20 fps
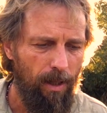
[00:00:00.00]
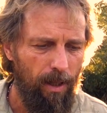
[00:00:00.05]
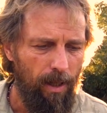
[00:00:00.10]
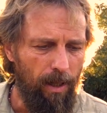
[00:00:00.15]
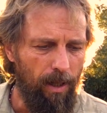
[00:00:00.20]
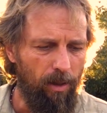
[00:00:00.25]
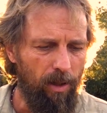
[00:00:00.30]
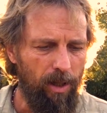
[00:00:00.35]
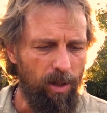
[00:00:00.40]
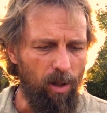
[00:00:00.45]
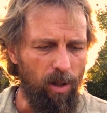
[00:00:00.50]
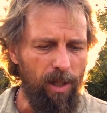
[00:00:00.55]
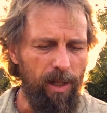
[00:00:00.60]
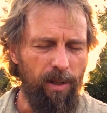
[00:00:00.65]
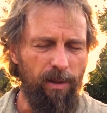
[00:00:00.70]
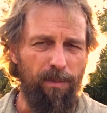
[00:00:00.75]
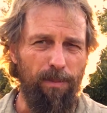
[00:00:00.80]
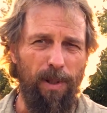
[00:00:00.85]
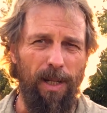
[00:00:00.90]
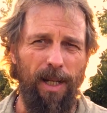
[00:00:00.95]
Now, a
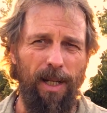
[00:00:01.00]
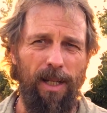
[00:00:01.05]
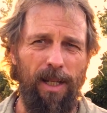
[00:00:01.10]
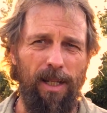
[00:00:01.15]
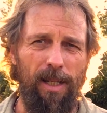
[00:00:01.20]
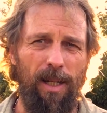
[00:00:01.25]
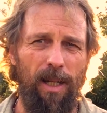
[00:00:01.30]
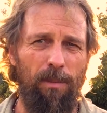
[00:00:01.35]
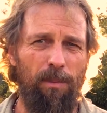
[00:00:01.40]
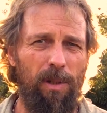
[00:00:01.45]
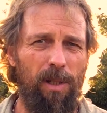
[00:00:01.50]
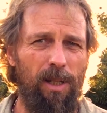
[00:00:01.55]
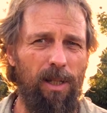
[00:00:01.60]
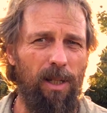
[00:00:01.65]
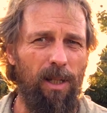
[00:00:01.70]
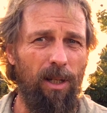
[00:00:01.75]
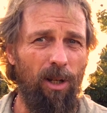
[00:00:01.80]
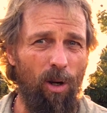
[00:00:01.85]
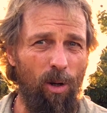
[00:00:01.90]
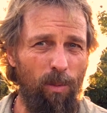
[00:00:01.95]
colleague of mine, his name is
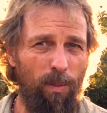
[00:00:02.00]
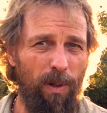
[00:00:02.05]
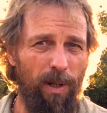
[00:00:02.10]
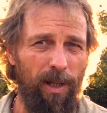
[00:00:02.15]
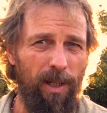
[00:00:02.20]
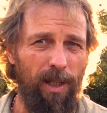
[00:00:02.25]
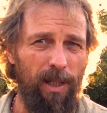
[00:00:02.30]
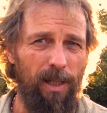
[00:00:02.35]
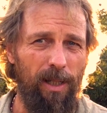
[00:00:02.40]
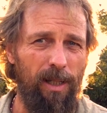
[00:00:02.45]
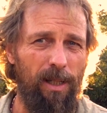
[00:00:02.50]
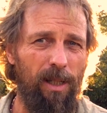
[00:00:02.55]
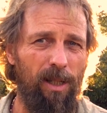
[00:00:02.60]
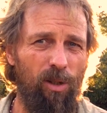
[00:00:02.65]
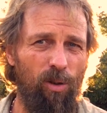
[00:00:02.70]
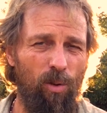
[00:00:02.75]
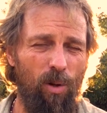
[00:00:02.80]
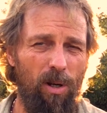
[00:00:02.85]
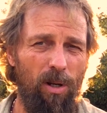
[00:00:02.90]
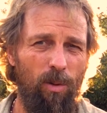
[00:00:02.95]
Cobra, he is a
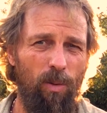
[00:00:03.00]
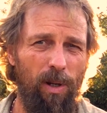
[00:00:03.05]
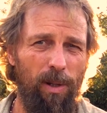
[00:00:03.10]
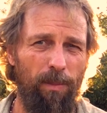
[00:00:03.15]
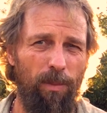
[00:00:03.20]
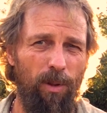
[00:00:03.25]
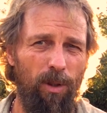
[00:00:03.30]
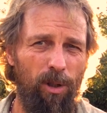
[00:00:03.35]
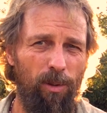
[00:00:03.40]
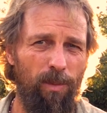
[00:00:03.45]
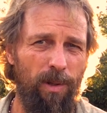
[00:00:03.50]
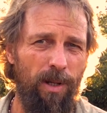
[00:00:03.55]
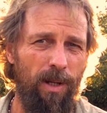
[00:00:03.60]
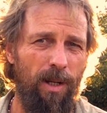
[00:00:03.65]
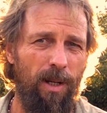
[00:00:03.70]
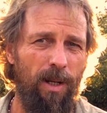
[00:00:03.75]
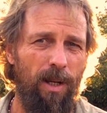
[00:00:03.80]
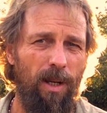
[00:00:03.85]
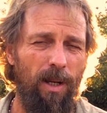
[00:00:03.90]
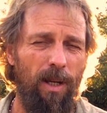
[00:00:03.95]
Suakwe bushman,
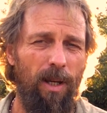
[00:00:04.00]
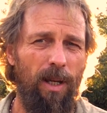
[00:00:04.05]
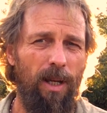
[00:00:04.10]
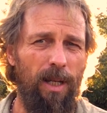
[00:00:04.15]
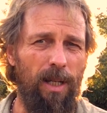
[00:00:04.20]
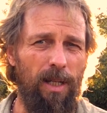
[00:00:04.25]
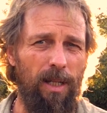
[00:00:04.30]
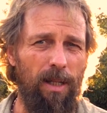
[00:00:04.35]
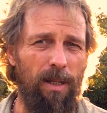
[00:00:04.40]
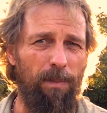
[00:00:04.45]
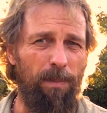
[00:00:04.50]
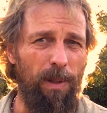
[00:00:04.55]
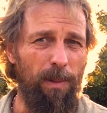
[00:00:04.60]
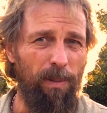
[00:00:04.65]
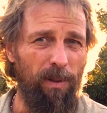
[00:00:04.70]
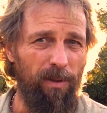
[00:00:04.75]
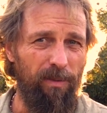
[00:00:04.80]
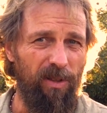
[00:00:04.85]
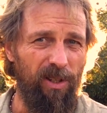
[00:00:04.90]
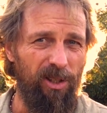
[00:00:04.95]

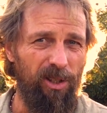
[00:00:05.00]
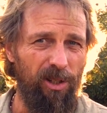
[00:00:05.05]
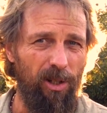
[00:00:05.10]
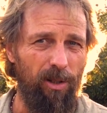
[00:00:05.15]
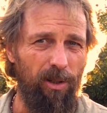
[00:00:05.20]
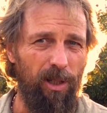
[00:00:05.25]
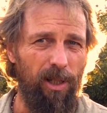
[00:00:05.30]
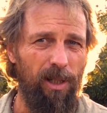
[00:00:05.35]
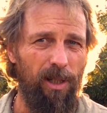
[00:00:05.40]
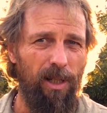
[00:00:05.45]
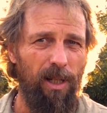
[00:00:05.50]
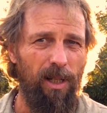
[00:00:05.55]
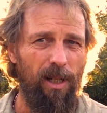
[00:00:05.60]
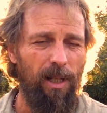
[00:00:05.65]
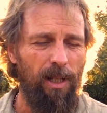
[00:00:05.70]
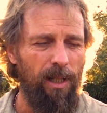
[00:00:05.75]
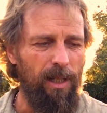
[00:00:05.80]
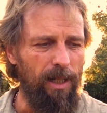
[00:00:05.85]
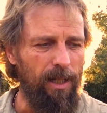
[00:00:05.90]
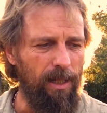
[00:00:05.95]
people of the salt,
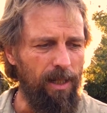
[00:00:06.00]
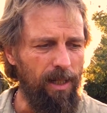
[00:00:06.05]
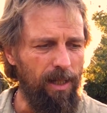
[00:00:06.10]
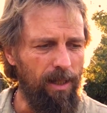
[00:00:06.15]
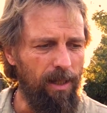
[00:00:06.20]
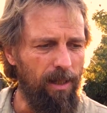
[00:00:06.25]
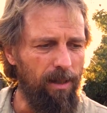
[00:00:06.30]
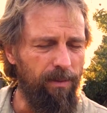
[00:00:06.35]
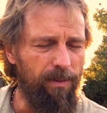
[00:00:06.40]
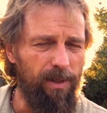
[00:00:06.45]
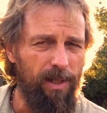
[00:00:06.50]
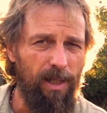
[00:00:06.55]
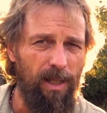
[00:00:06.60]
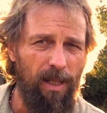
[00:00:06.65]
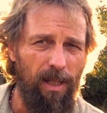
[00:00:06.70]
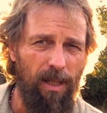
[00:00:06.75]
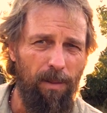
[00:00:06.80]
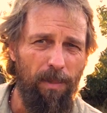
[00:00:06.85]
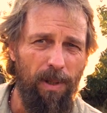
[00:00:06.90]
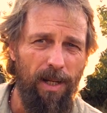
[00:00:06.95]
and he lives in
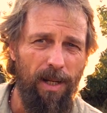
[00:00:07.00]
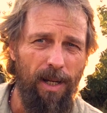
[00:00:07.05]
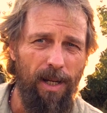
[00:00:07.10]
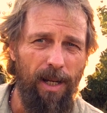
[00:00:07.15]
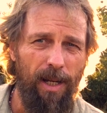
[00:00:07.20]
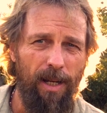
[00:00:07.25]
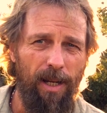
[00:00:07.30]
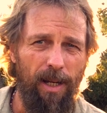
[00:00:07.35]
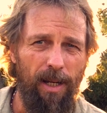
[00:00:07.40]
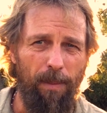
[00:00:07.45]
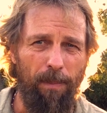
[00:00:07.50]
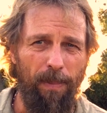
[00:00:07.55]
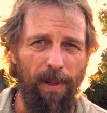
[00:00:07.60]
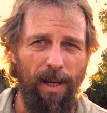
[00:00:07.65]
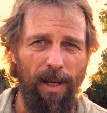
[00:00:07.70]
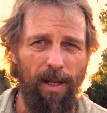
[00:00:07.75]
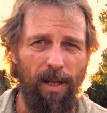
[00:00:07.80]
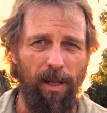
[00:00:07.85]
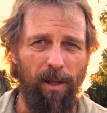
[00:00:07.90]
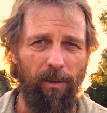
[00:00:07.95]
the Mahadi
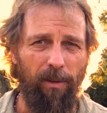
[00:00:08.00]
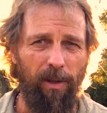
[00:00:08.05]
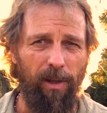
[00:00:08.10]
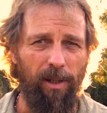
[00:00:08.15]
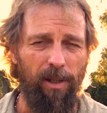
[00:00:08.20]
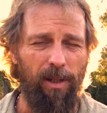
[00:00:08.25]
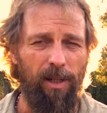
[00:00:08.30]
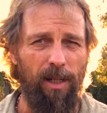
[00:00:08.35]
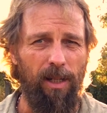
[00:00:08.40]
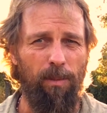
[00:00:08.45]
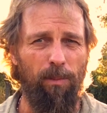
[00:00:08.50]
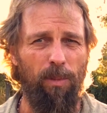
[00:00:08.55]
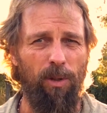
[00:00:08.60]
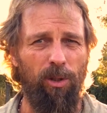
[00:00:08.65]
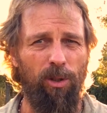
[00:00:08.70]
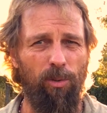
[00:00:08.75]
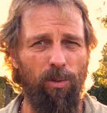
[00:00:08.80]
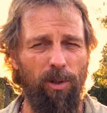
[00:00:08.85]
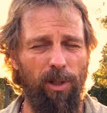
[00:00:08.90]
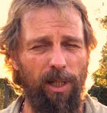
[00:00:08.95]
Pan area in
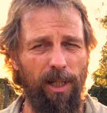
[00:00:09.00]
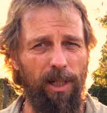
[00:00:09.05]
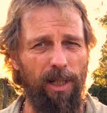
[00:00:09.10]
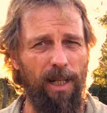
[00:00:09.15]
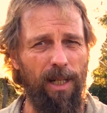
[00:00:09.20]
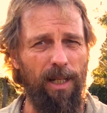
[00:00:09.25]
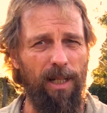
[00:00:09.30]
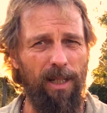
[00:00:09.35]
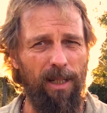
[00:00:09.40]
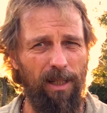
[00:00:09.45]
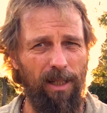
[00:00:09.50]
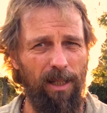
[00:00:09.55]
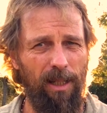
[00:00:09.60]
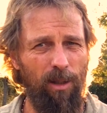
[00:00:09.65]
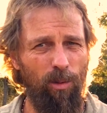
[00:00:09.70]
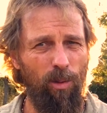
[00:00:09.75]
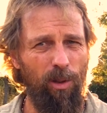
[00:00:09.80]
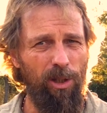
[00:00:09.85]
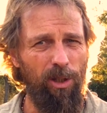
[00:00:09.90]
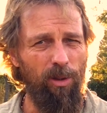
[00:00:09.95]
Botswana, and
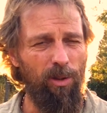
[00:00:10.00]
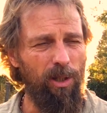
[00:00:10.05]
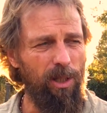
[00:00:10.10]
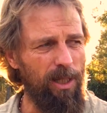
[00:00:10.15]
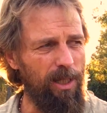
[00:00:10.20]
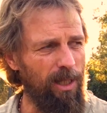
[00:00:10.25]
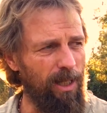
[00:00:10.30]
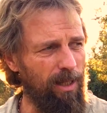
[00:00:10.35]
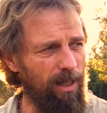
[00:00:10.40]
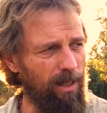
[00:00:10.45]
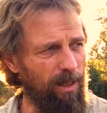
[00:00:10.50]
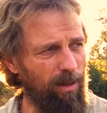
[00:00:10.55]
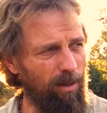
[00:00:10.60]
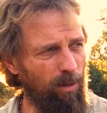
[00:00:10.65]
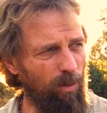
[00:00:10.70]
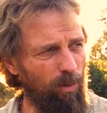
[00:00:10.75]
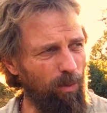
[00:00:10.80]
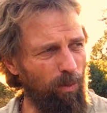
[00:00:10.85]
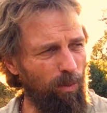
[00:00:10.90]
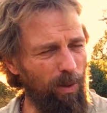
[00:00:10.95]
he always used to say that
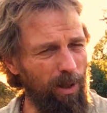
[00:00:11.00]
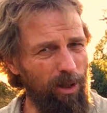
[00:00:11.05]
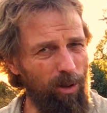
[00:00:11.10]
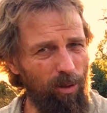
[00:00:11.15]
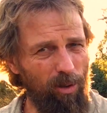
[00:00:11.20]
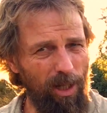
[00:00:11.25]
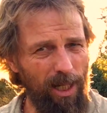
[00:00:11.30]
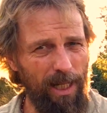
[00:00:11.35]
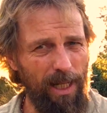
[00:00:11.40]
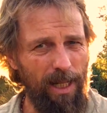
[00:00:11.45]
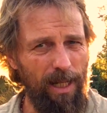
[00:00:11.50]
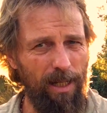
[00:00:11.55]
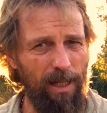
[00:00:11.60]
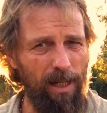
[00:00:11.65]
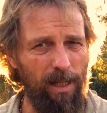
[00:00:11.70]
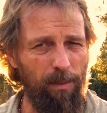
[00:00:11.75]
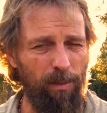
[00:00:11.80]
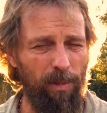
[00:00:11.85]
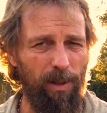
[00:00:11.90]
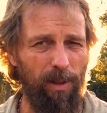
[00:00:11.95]
when you're tracking an
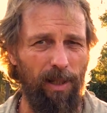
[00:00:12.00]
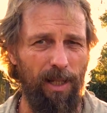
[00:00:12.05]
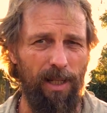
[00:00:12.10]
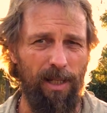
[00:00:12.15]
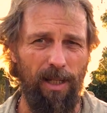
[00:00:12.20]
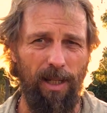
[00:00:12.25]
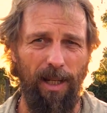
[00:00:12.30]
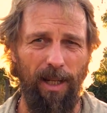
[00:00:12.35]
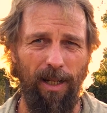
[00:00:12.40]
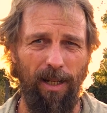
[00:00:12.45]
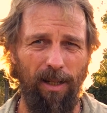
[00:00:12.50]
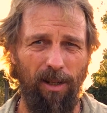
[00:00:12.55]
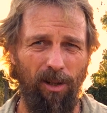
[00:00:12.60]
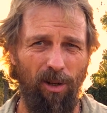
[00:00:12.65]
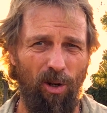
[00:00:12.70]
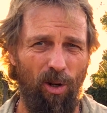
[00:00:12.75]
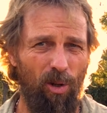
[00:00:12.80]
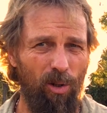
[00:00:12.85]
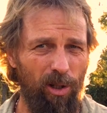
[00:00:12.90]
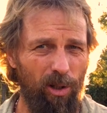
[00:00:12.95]
animal, it's like
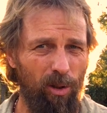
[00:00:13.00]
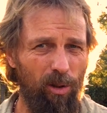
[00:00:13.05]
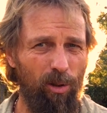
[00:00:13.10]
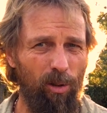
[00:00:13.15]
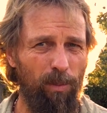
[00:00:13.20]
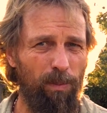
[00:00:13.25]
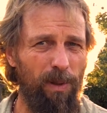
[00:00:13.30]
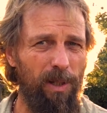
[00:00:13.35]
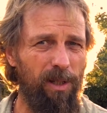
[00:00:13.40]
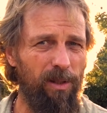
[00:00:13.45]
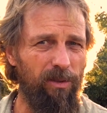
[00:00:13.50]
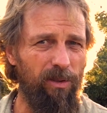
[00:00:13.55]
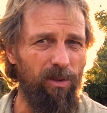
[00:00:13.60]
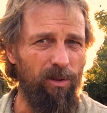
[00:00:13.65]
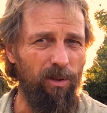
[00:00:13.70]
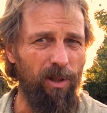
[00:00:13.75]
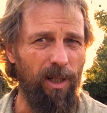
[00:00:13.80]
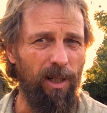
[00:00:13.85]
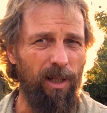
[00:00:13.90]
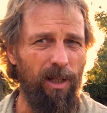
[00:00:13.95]
holding onto a piece of
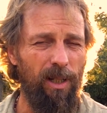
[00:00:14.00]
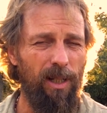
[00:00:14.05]
string.